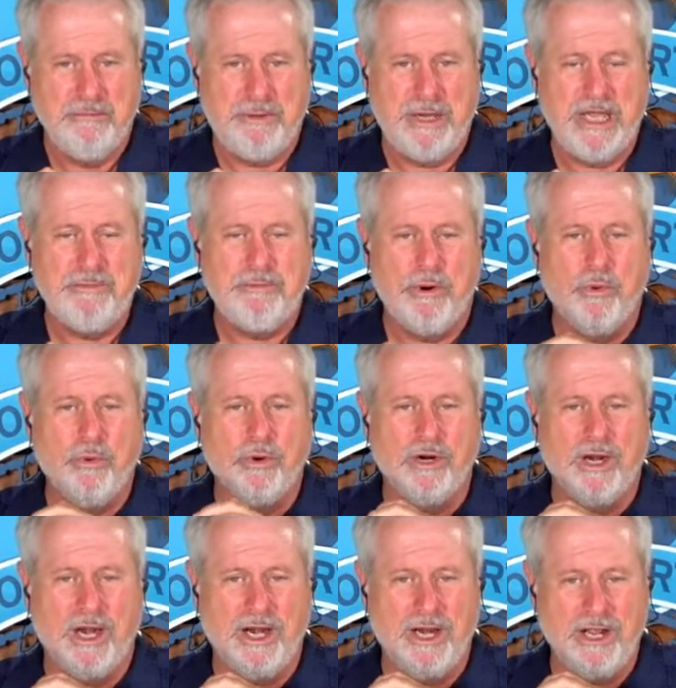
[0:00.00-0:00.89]
People
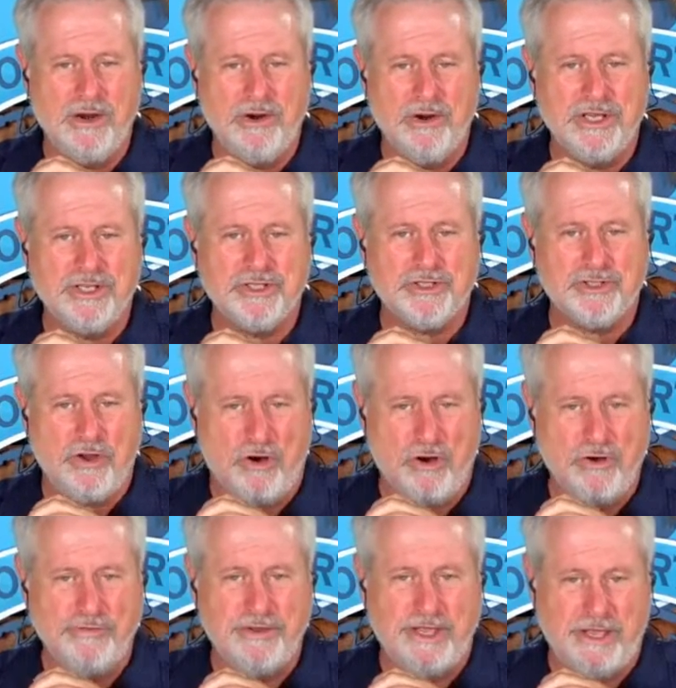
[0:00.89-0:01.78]
were literally
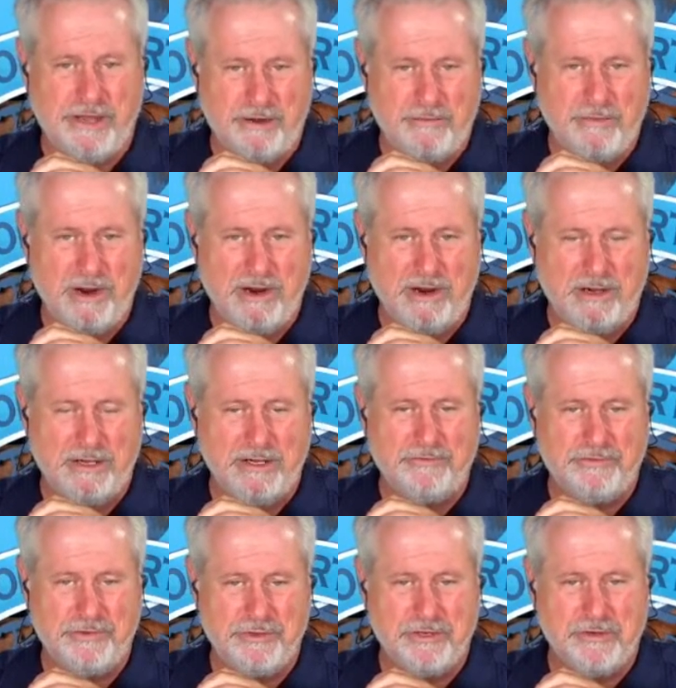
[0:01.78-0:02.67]
starving in America,
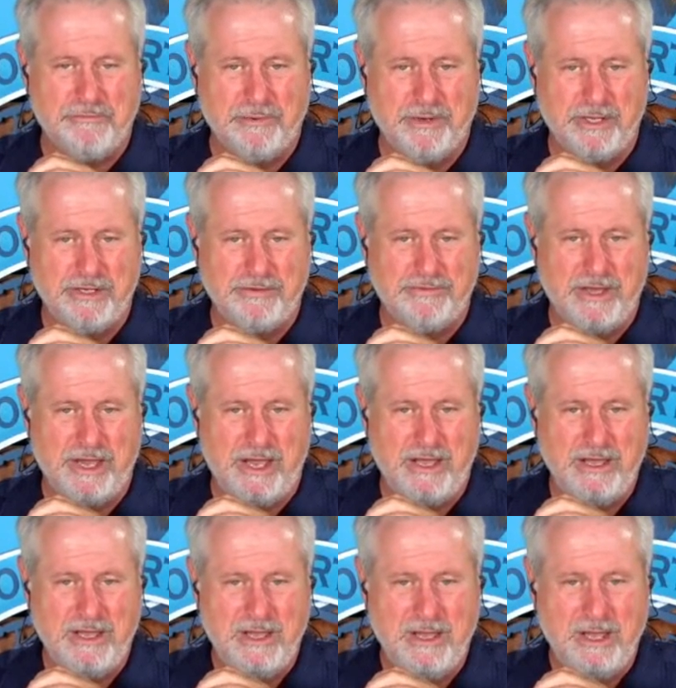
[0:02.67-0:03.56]
if you can believe that.
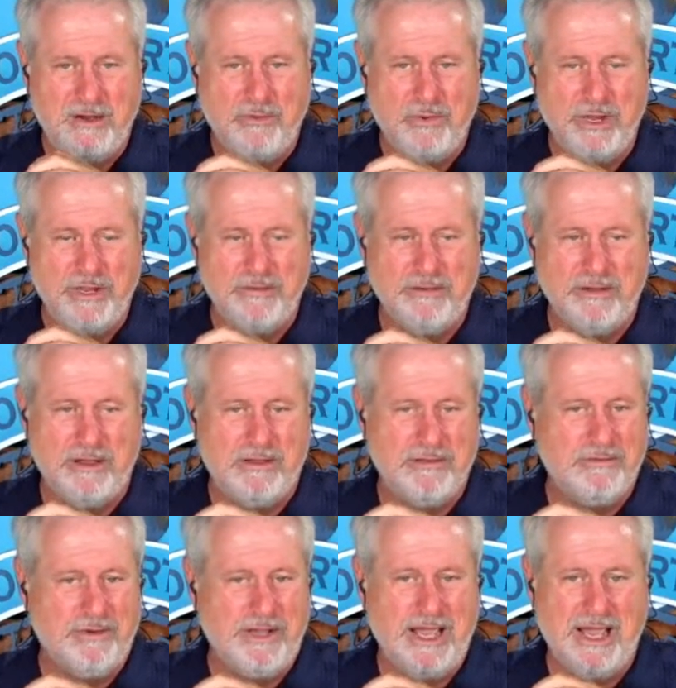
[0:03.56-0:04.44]
We
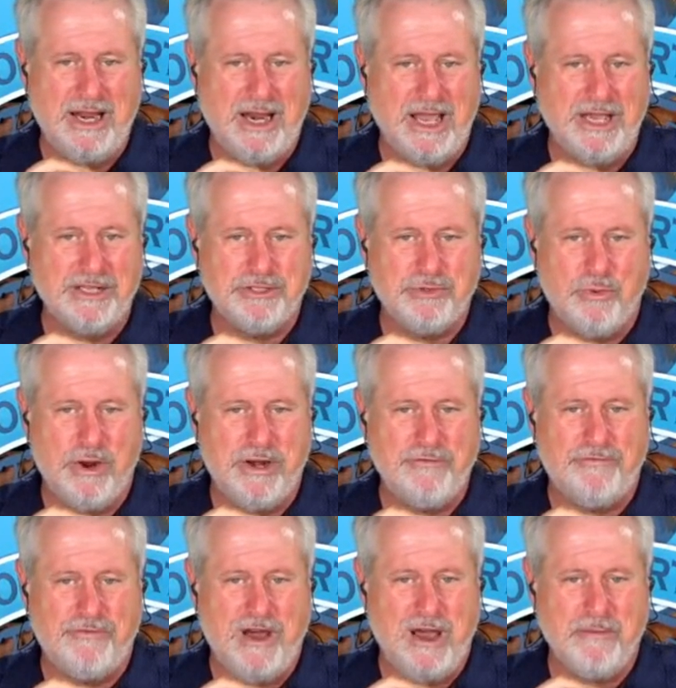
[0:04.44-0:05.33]
had like
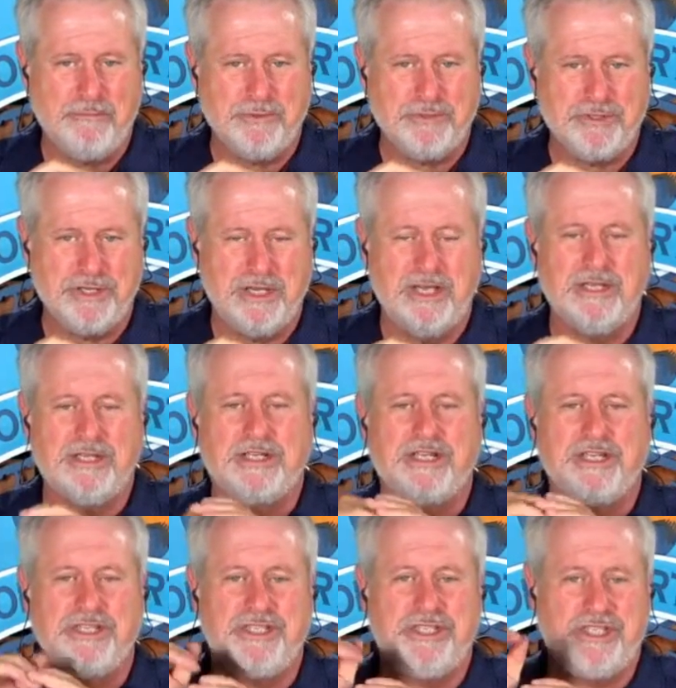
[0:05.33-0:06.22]
25%
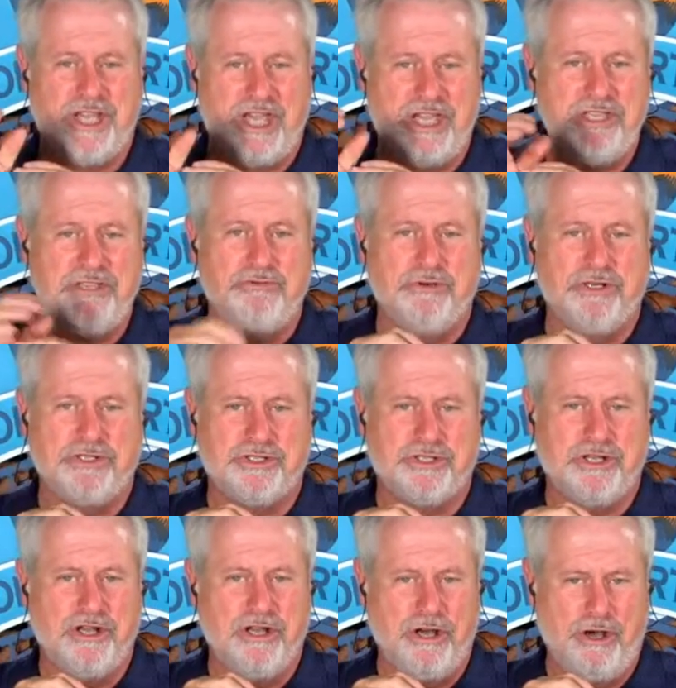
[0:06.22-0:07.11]
continuous
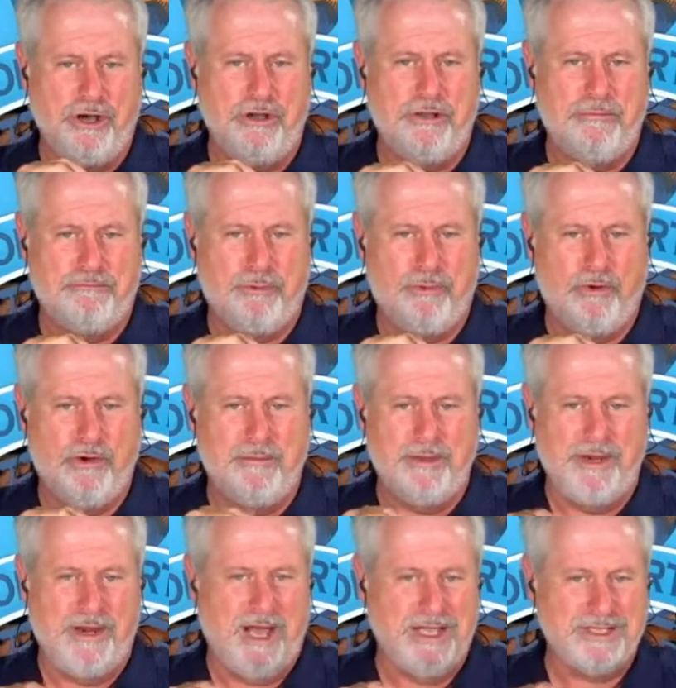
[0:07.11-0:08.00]

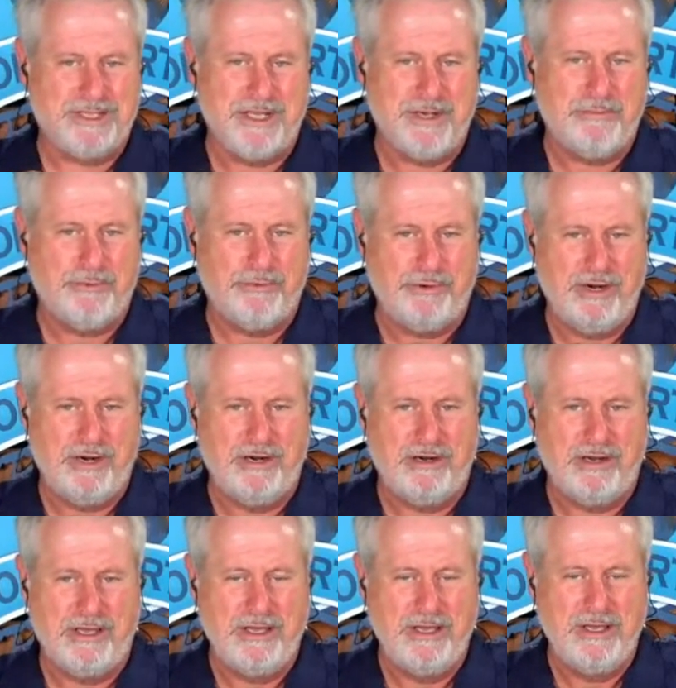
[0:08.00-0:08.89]
unemployment, not
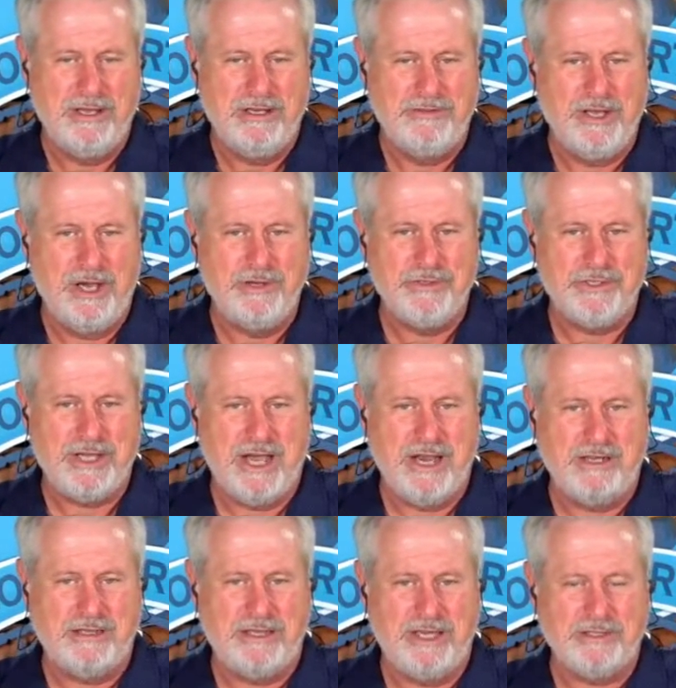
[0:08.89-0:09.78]
temporarily, those
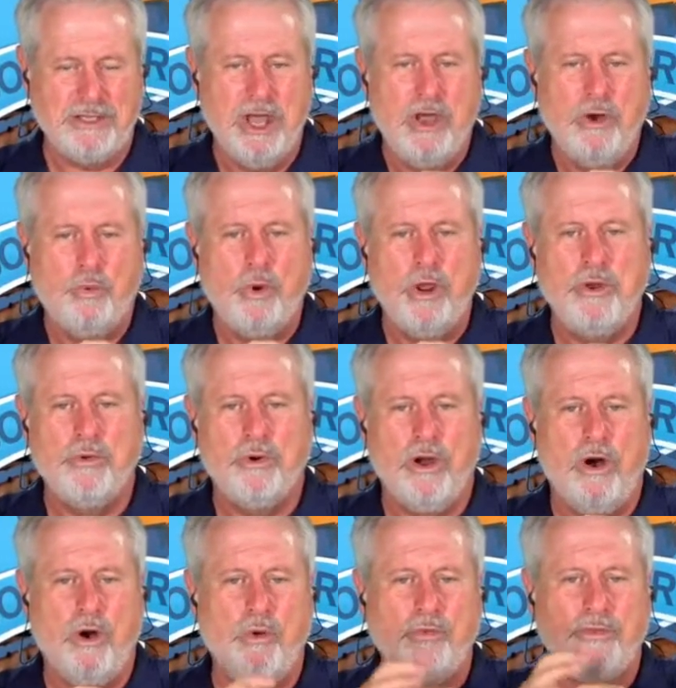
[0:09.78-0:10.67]
kind of things. We were
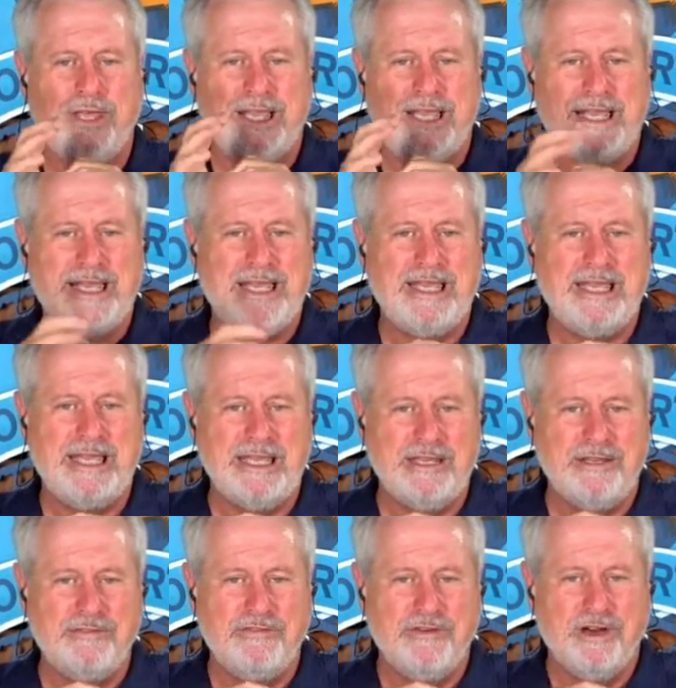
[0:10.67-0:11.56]
on the
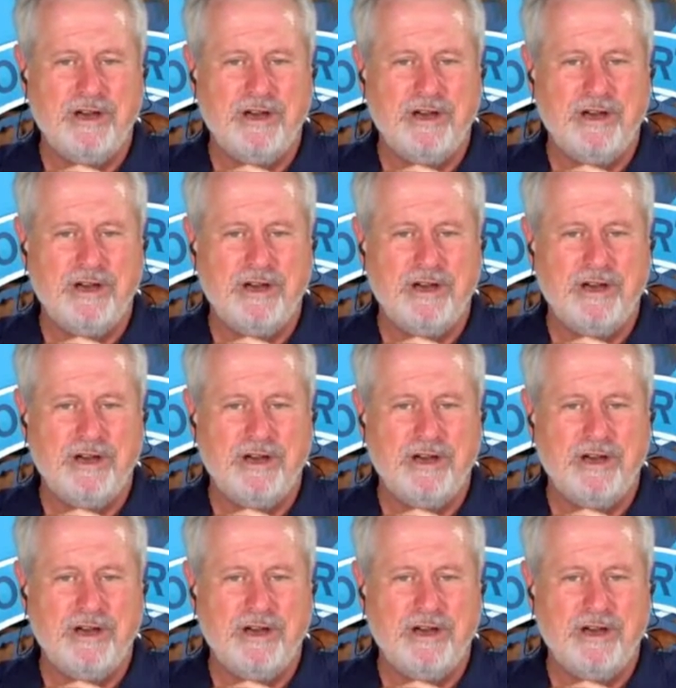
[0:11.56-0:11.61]
eve